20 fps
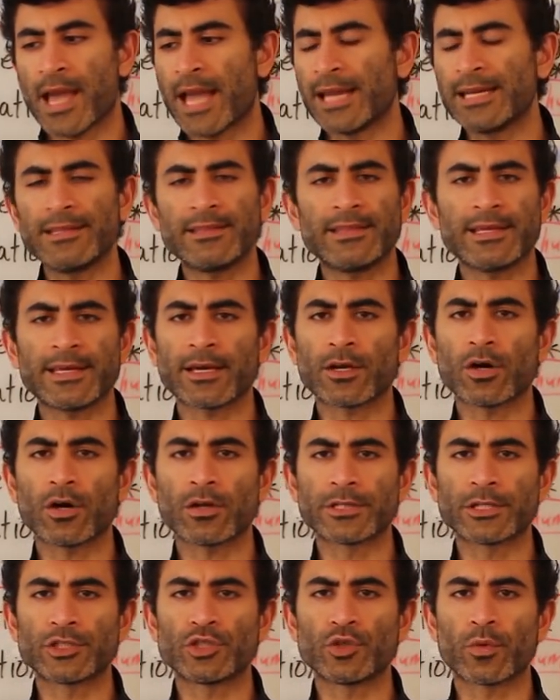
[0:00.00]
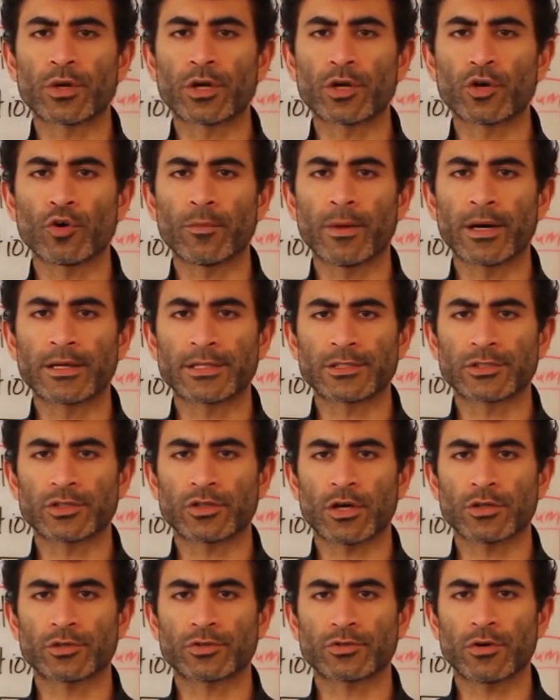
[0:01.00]
anything at all that you want to know about
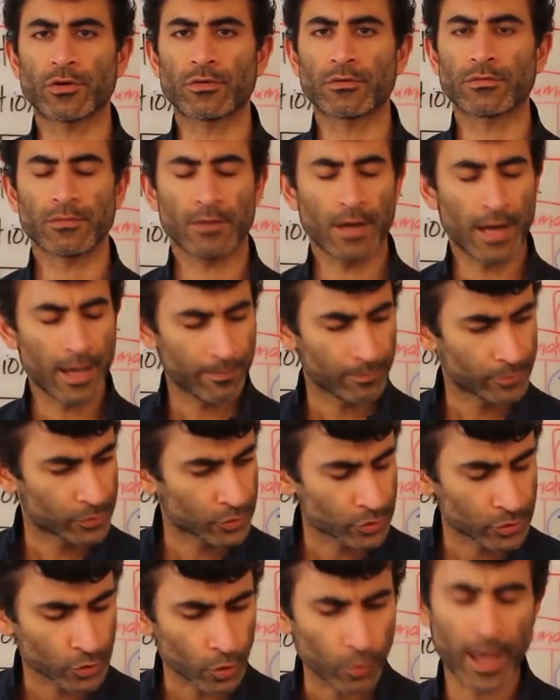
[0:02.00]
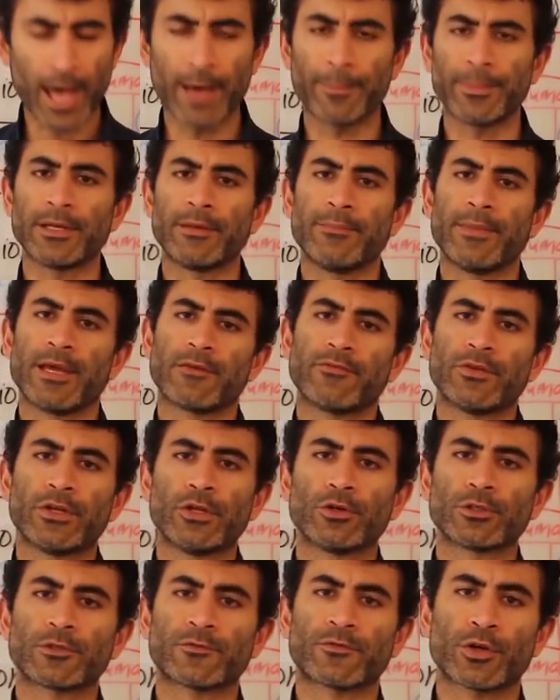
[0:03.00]
testosterone. I'm so happy to make
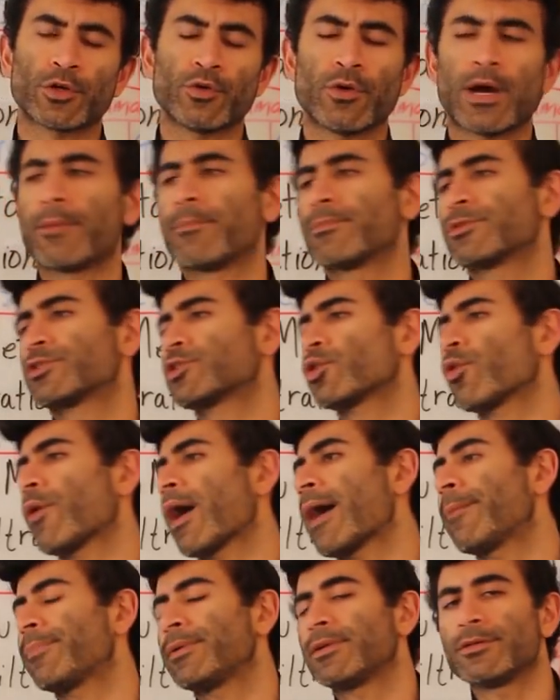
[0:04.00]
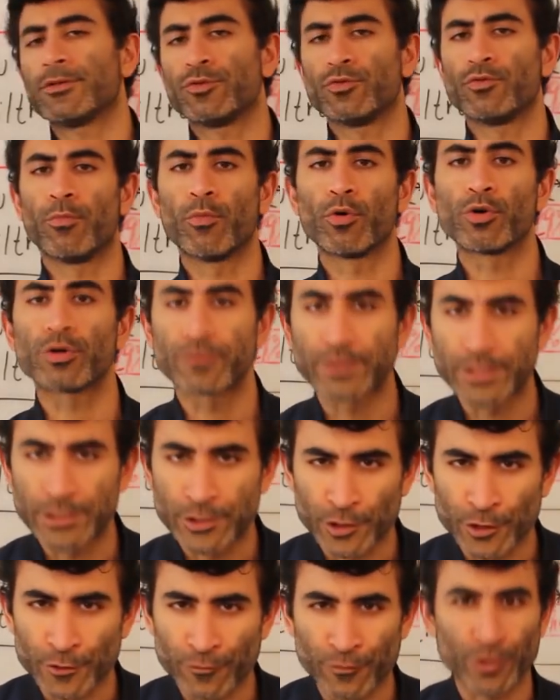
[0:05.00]
videos for you. I'm so happy to do more
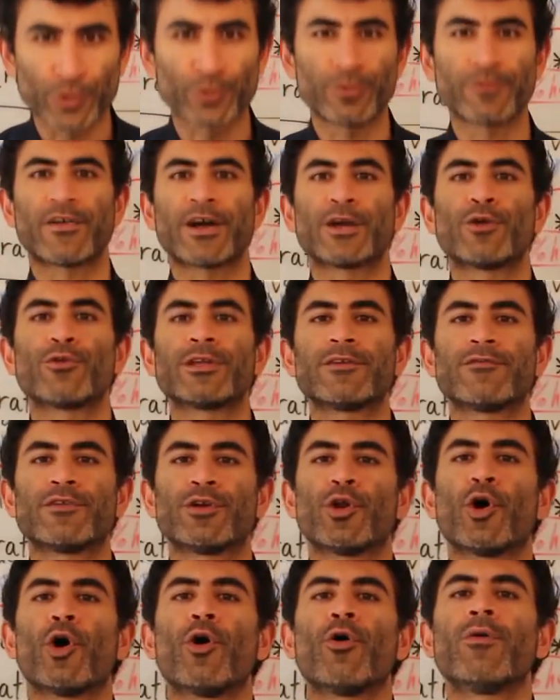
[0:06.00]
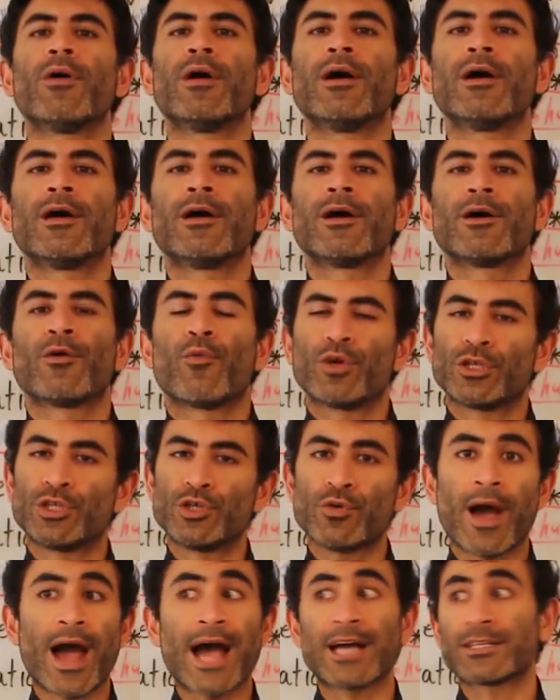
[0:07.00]
research for you. If I don't even know what
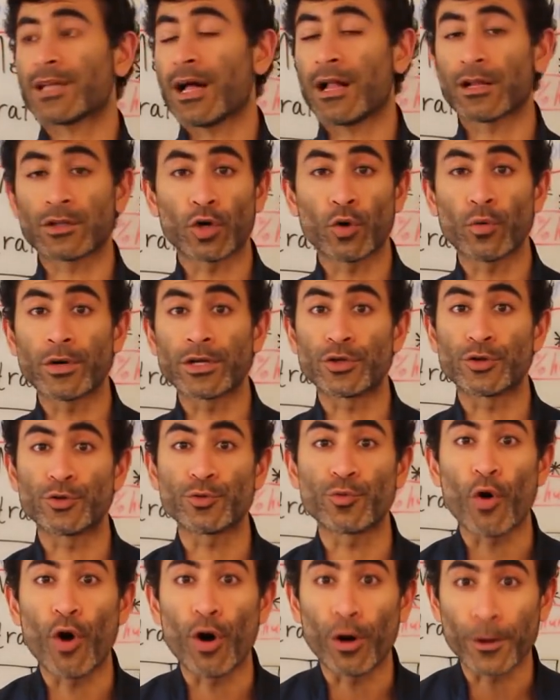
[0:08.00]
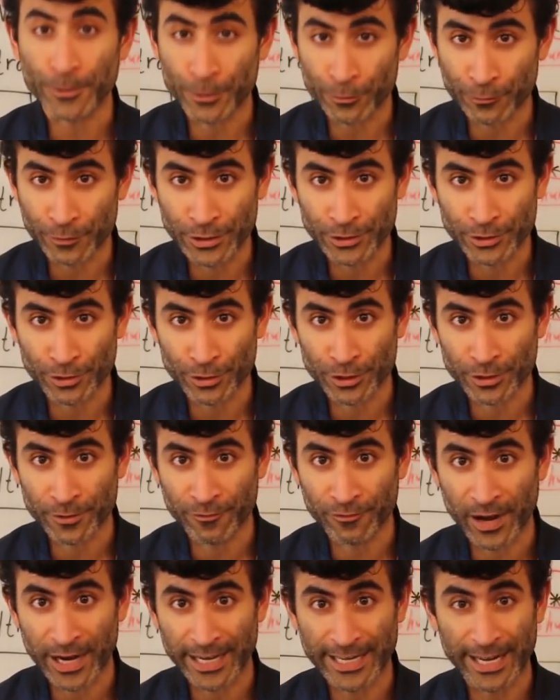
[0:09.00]
you ask, I'll go and do all the research
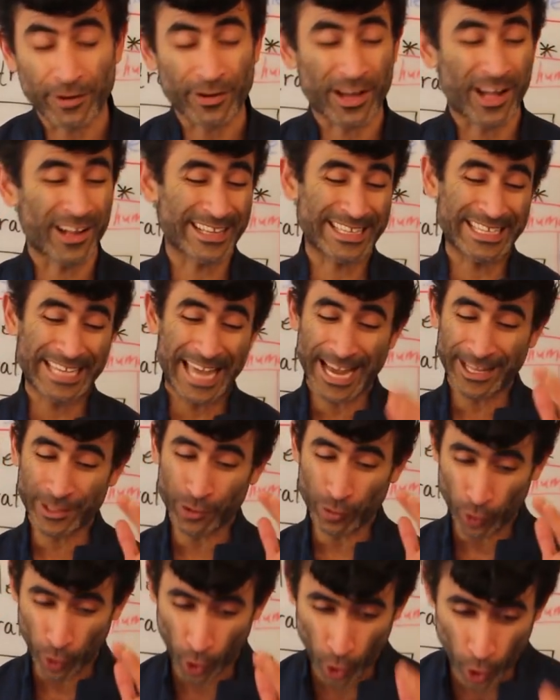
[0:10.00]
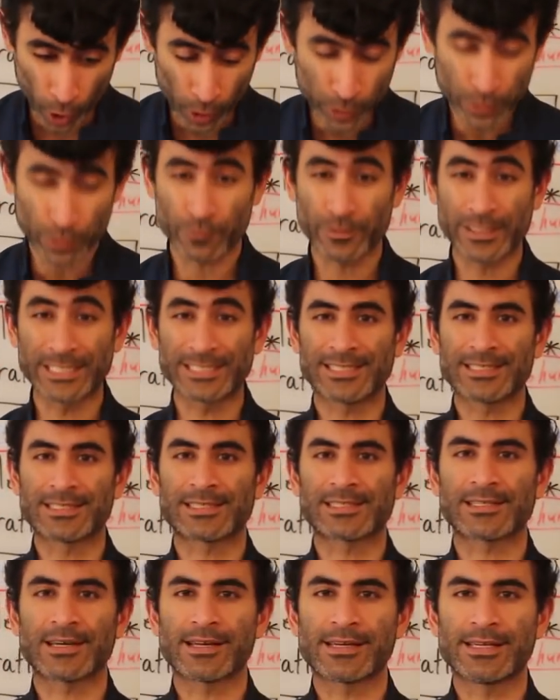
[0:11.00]
to find out. I'll gather all the
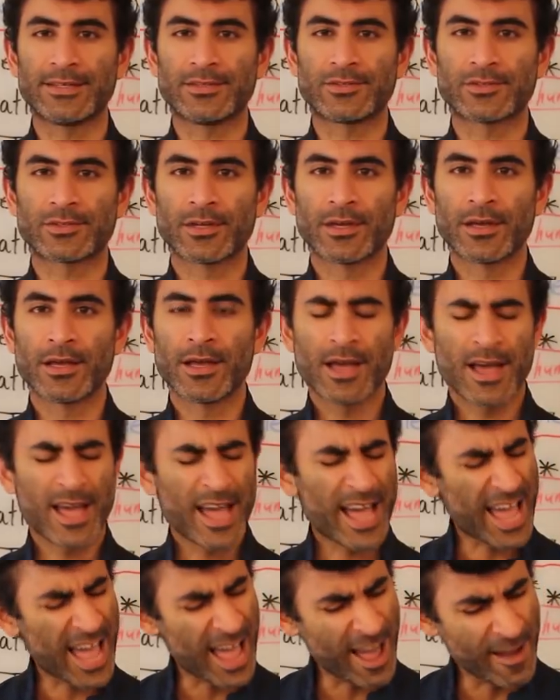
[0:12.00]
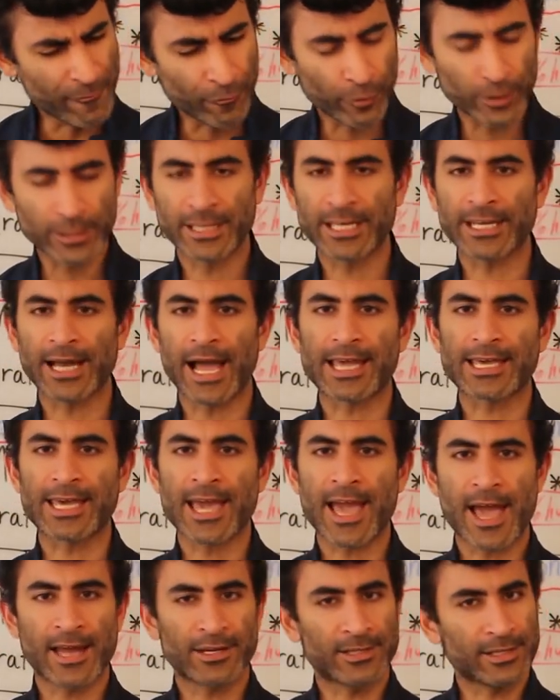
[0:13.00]
recent studies, everything I
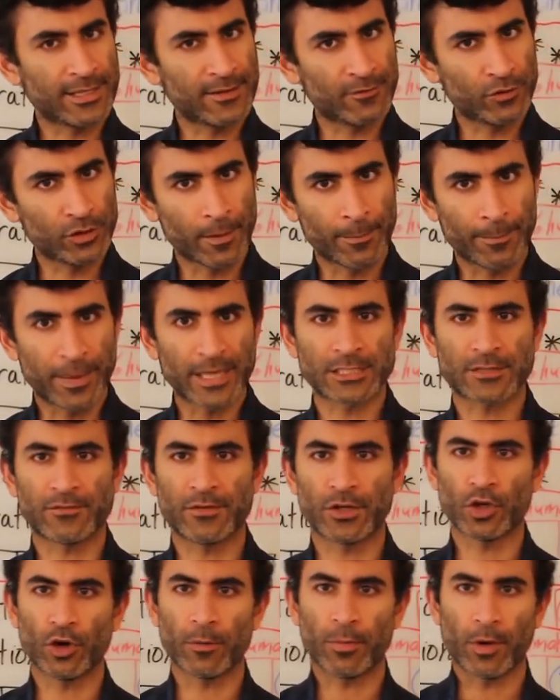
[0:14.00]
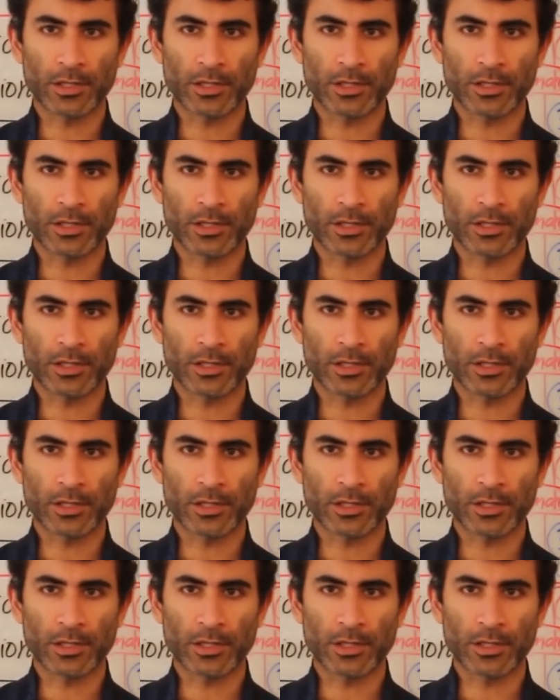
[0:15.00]
can to give you the best video